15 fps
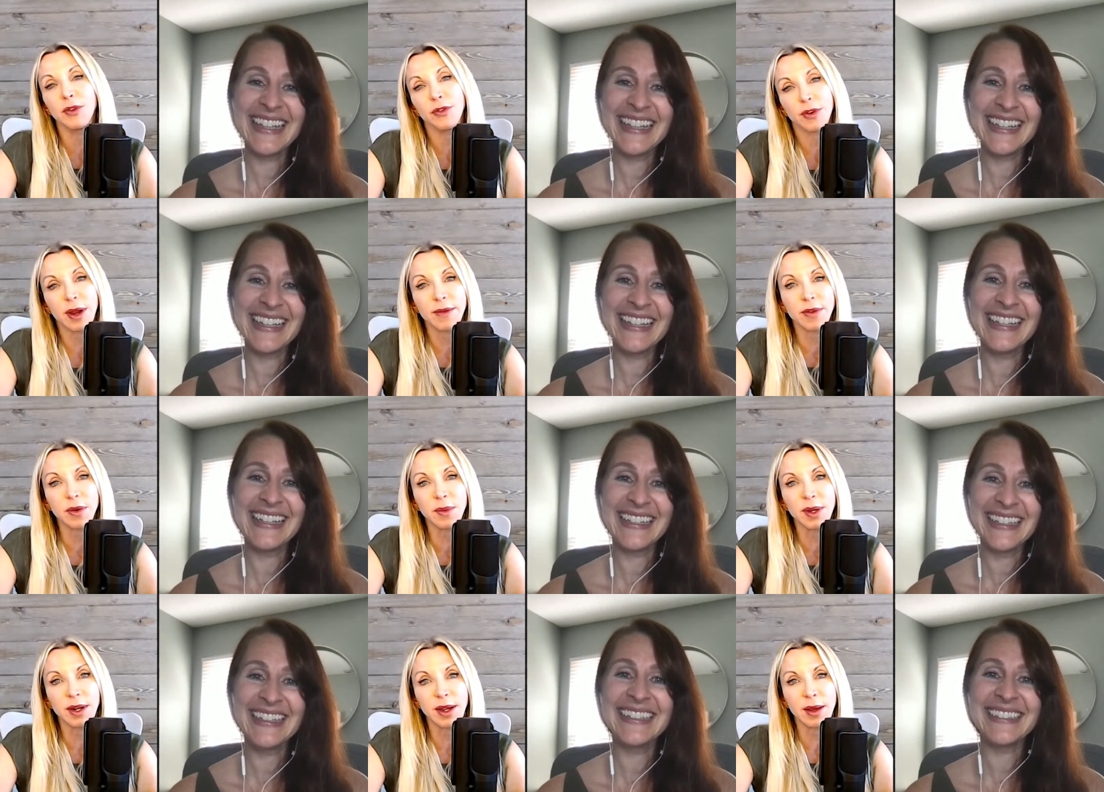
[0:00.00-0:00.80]
Speaker 1: for
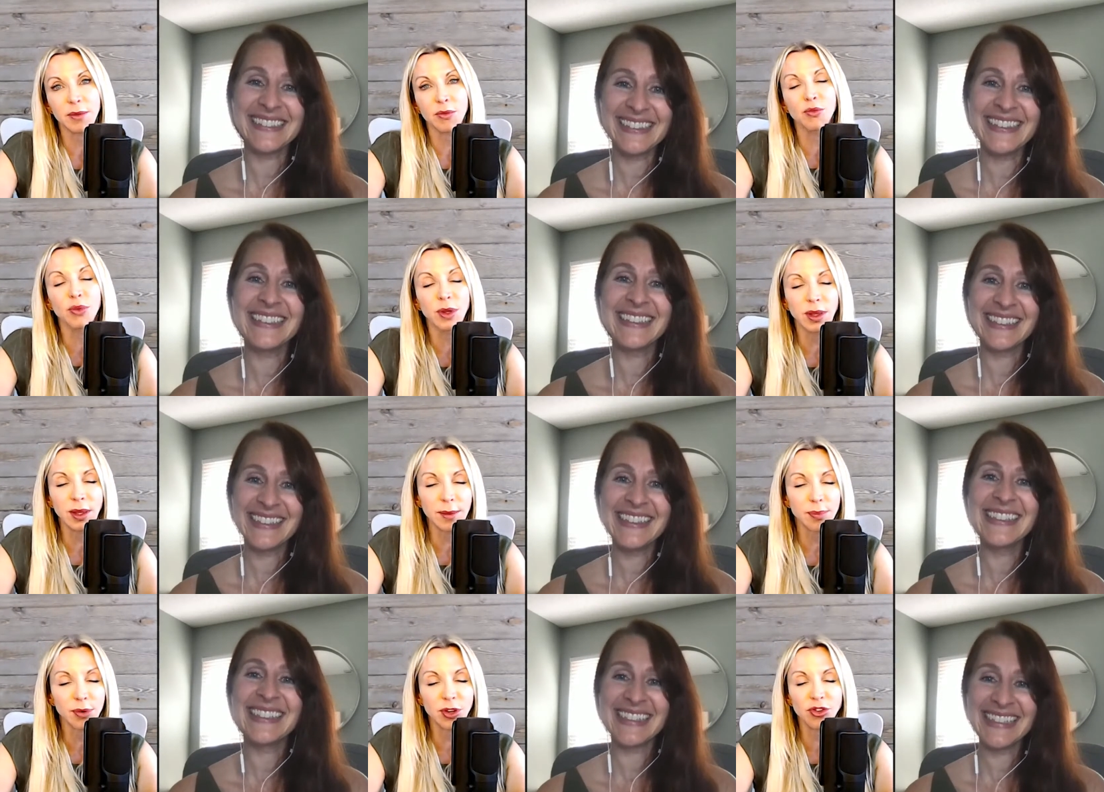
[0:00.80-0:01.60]
everyone. I really
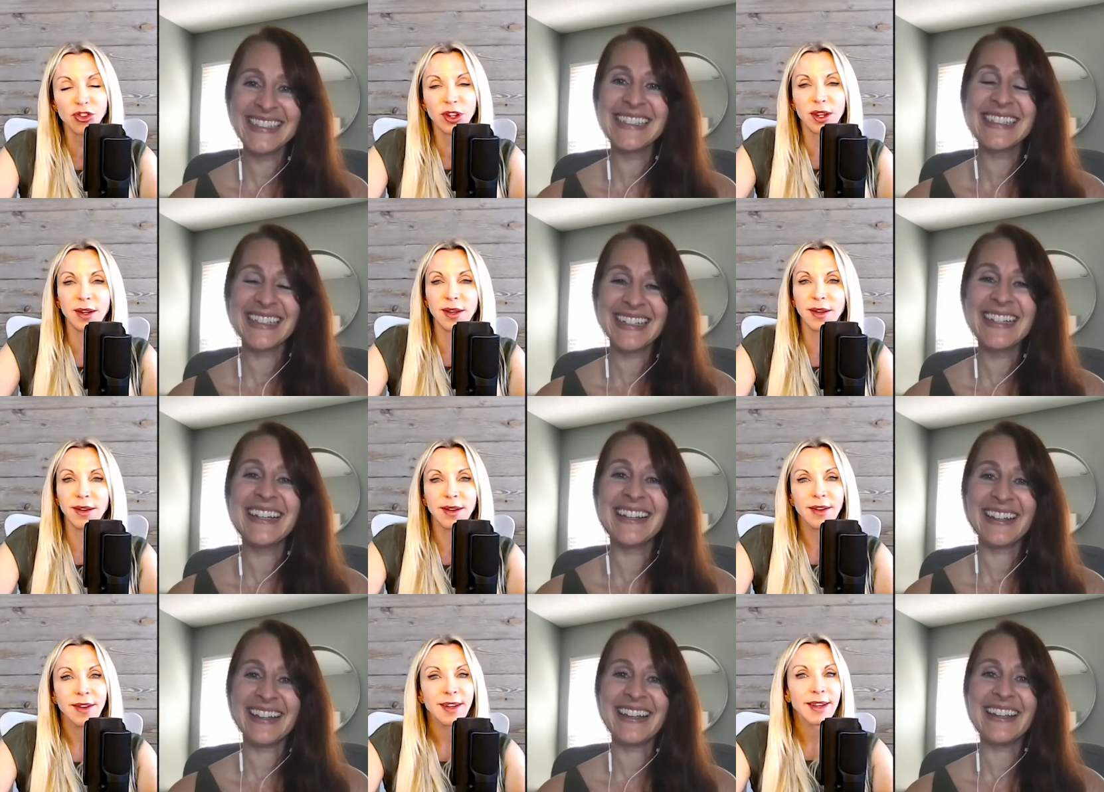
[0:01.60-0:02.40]
appreciate it.
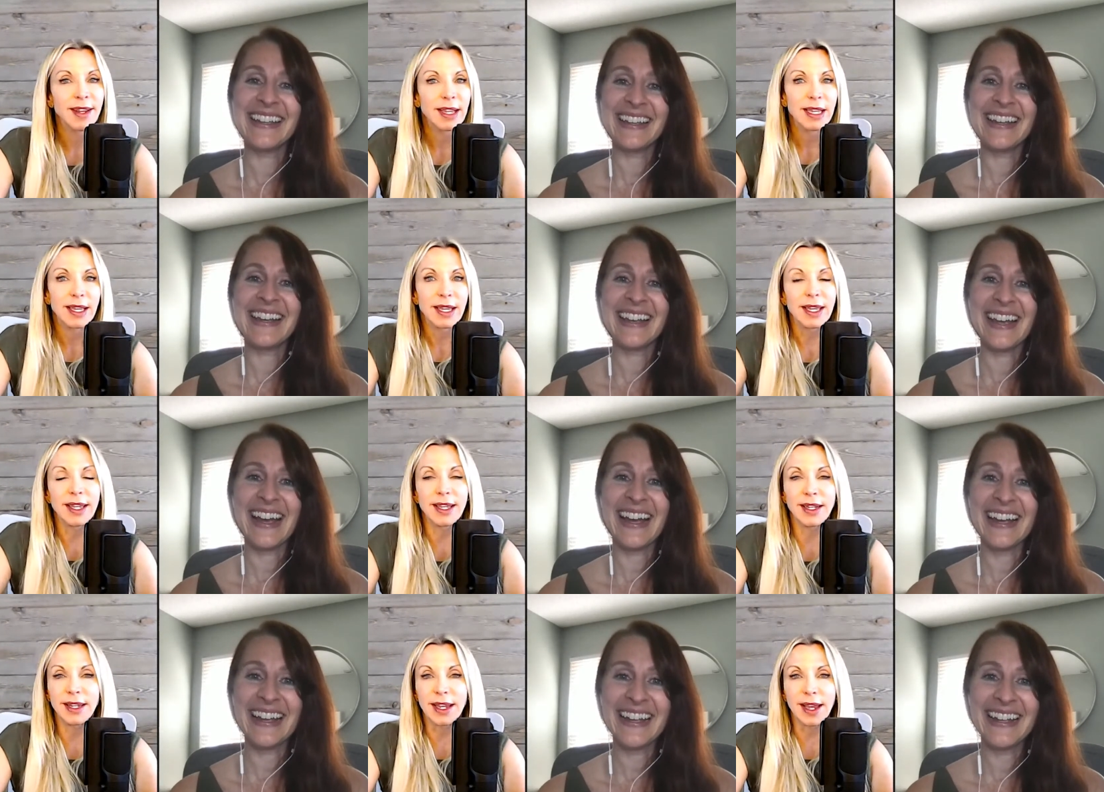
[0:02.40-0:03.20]

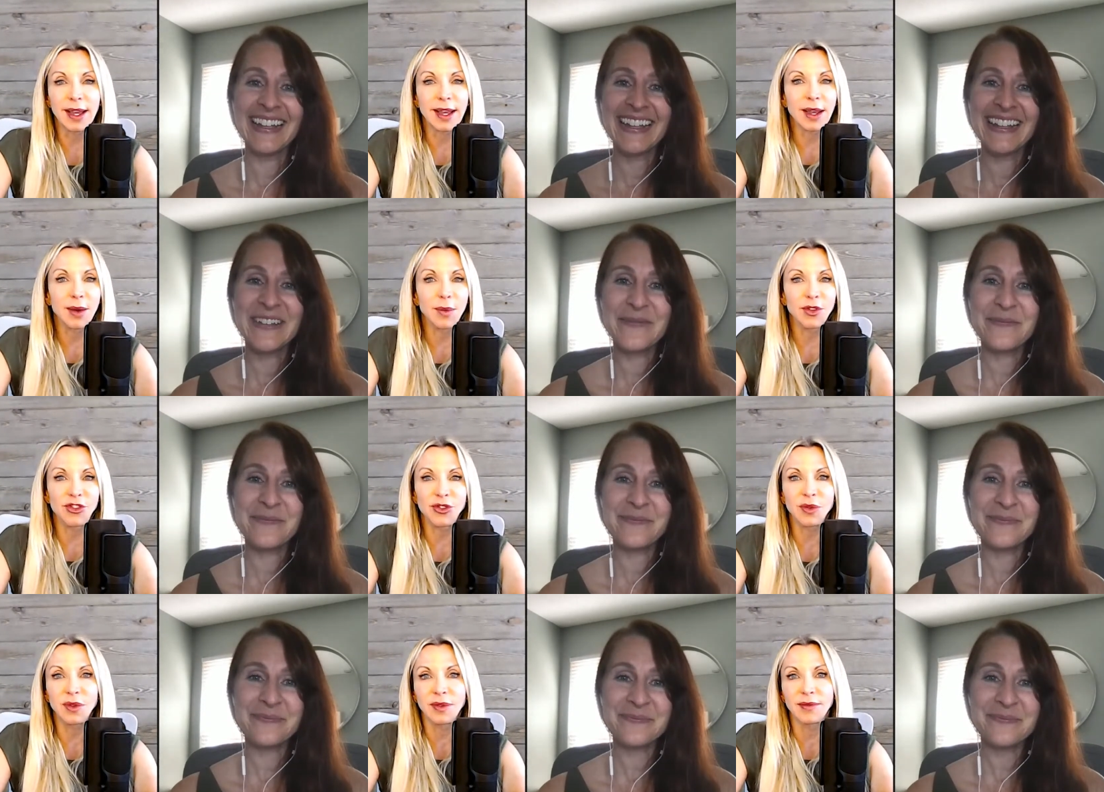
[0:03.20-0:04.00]
And yeah, I wish
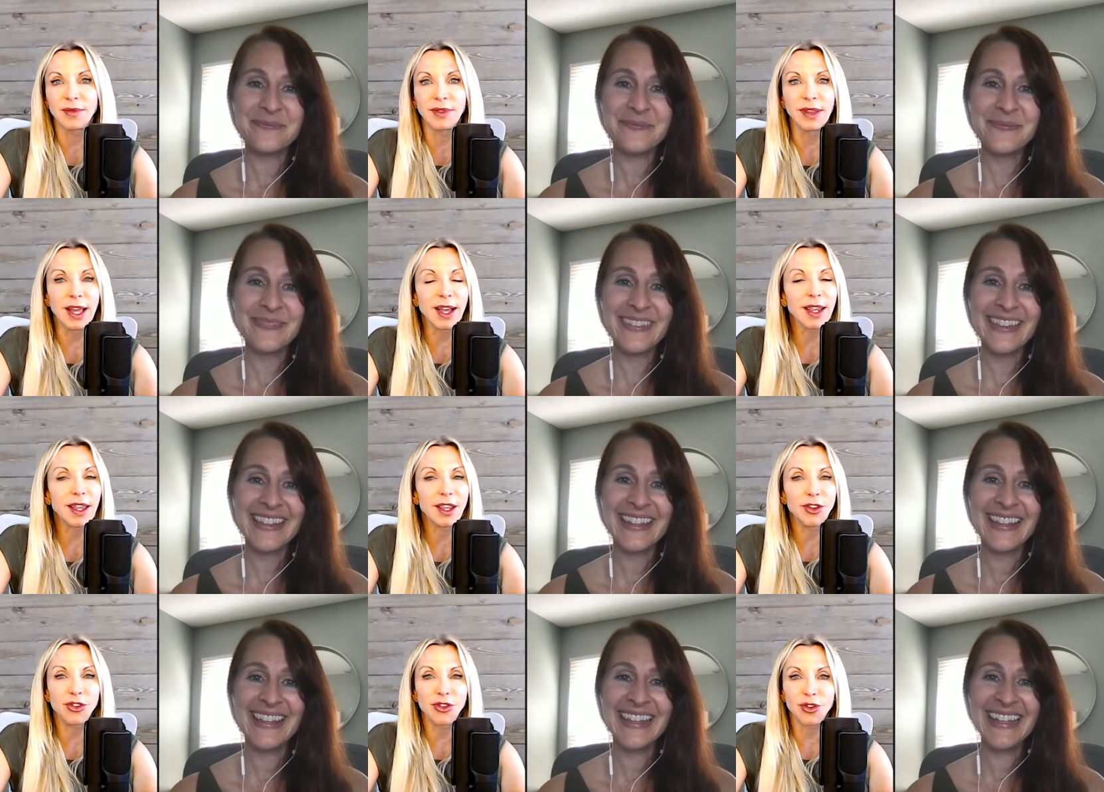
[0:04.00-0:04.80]
you luck
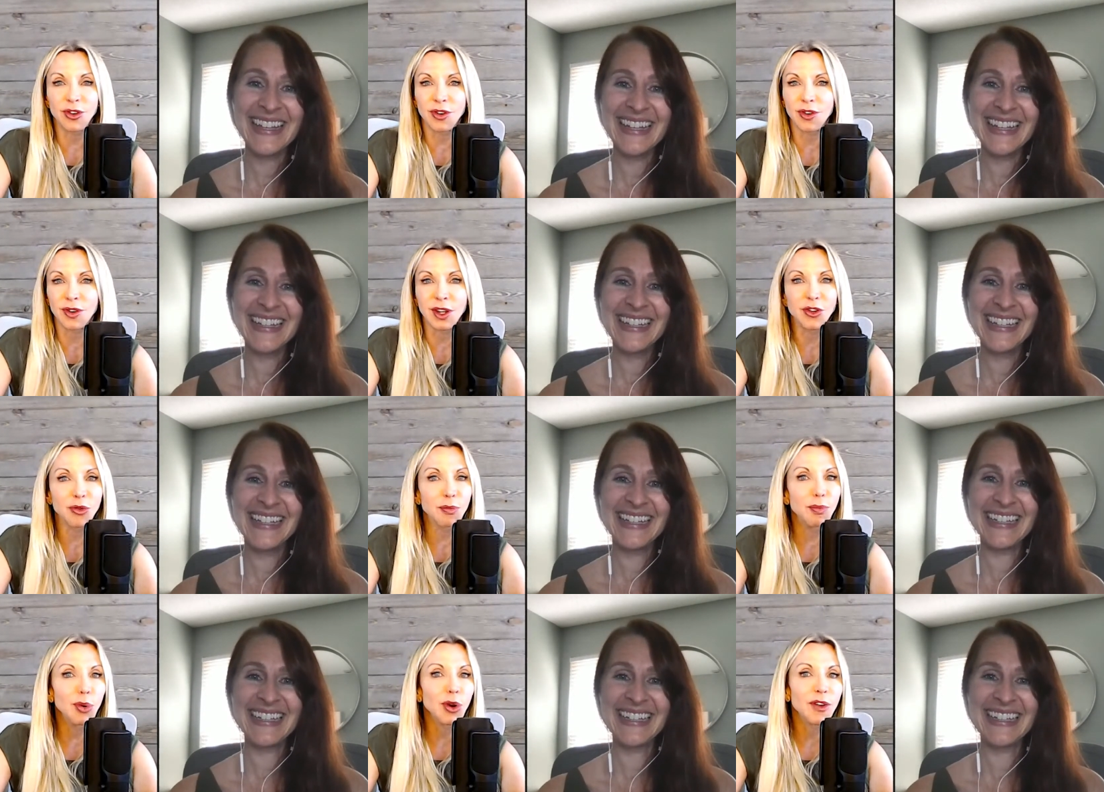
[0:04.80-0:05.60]
in your in your
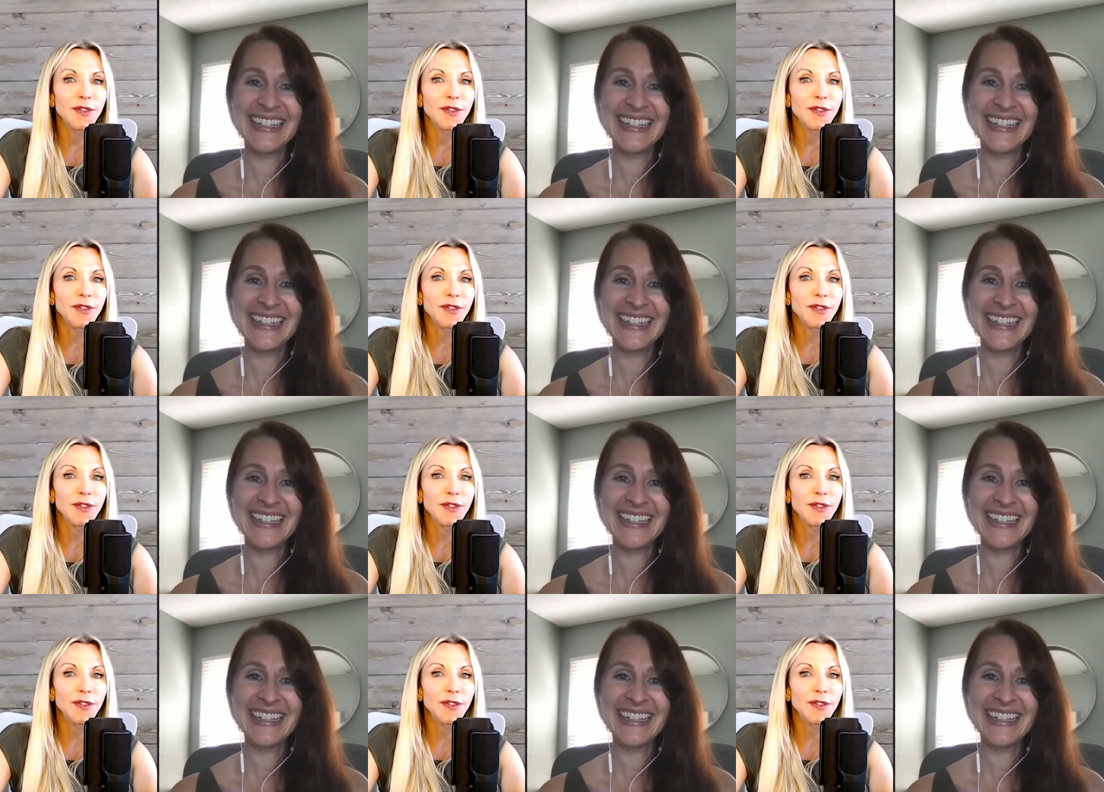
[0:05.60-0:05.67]
book